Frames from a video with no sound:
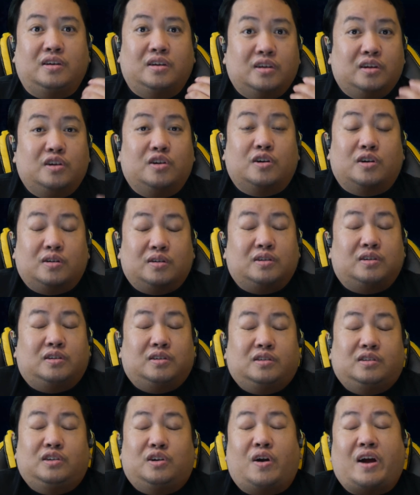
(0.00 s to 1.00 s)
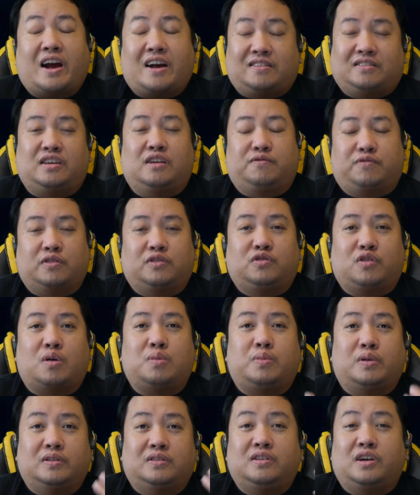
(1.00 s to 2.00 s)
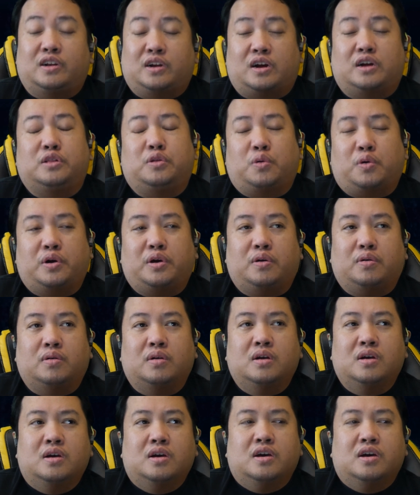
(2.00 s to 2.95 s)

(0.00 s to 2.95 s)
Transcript: you're you're asking for trouble. It's gonna annoy you.